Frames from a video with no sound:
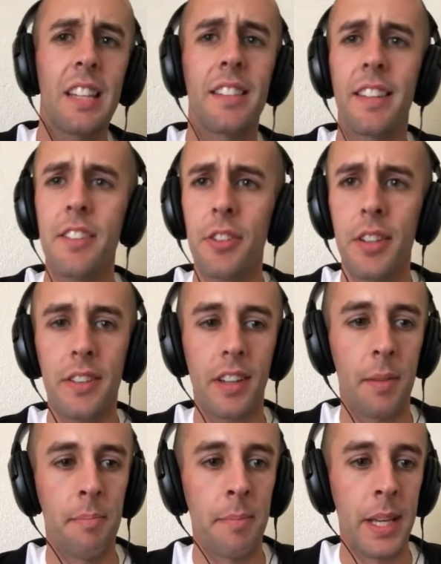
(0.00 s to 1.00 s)
Essentially it's
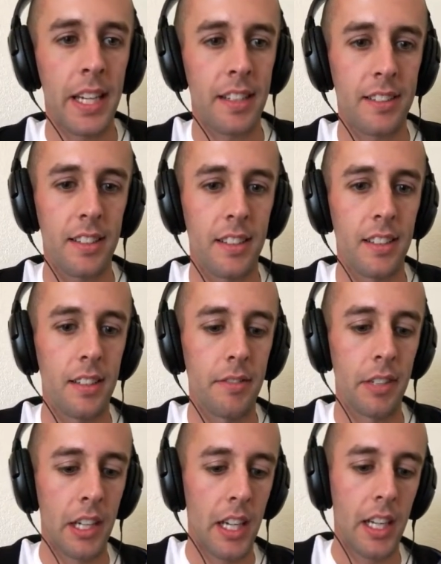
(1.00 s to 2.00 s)
like a mix
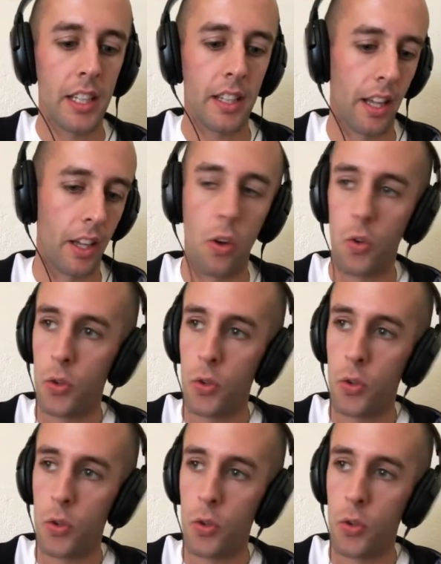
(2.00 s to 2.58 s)
of like